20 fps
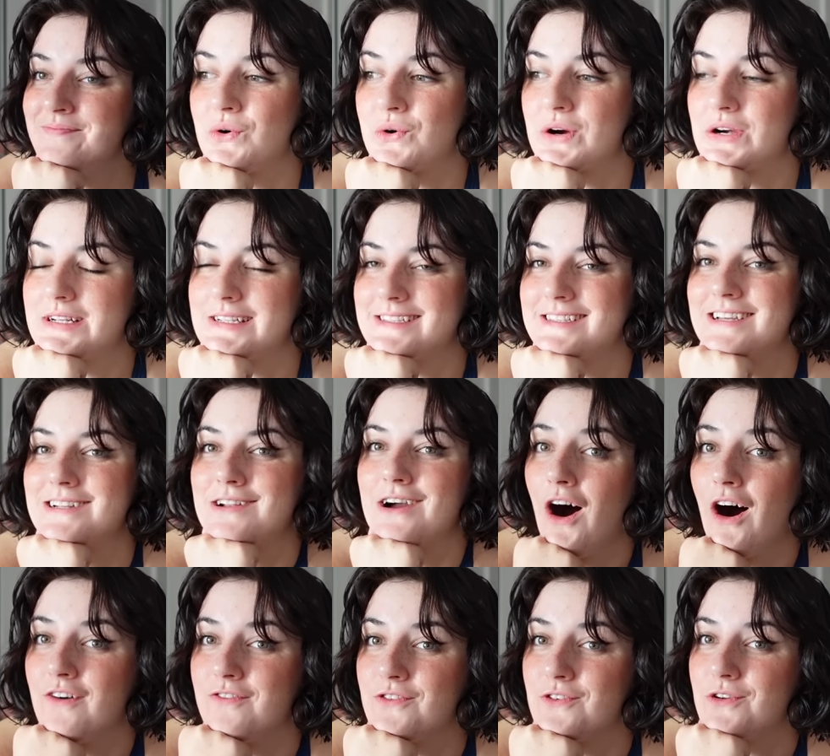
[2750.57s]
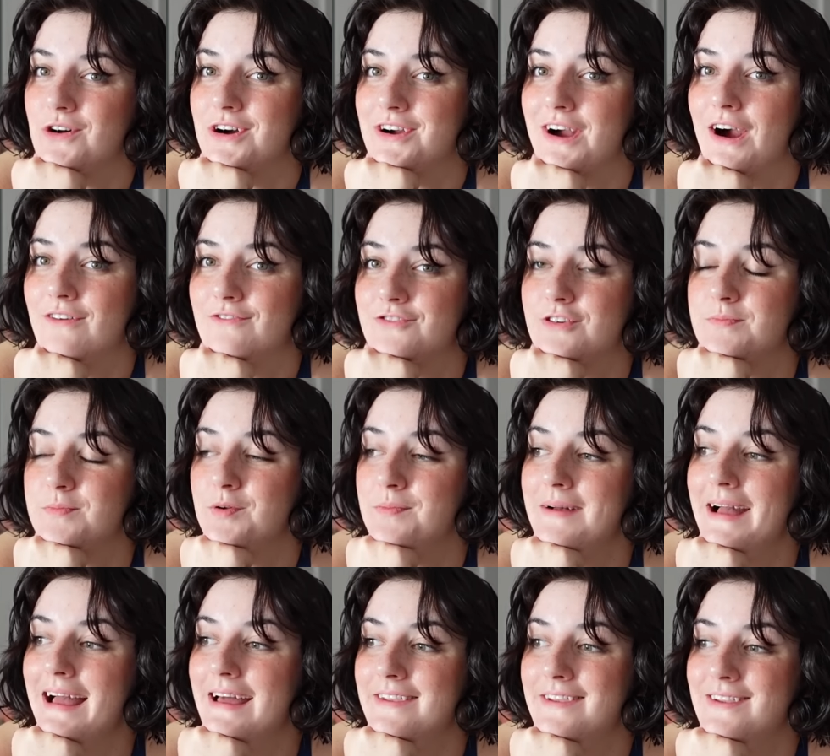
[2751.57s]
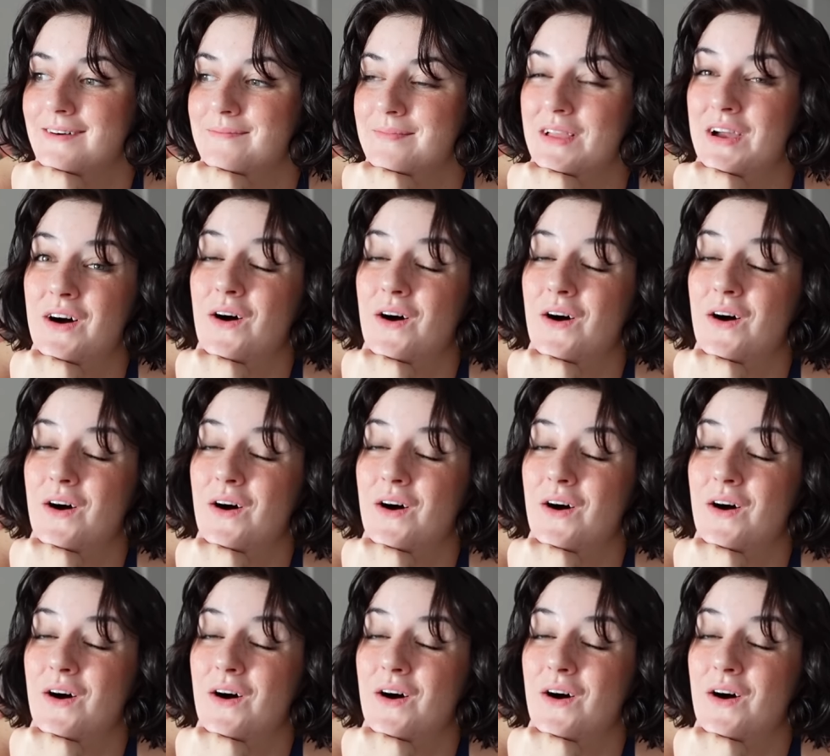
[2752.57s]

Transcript: Or is it awful, uncomfortable men?